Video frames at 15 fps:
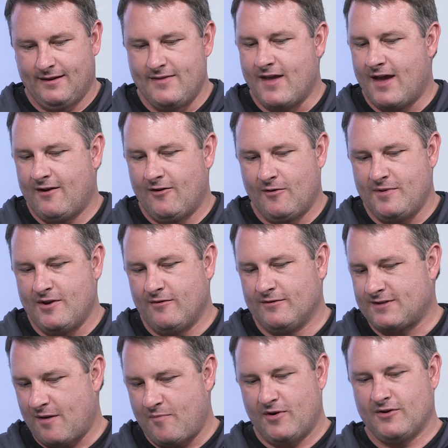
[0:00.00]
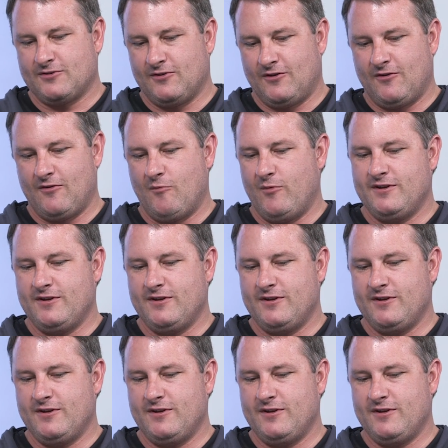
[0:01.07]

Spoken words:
In that home, you know, it's our personal home.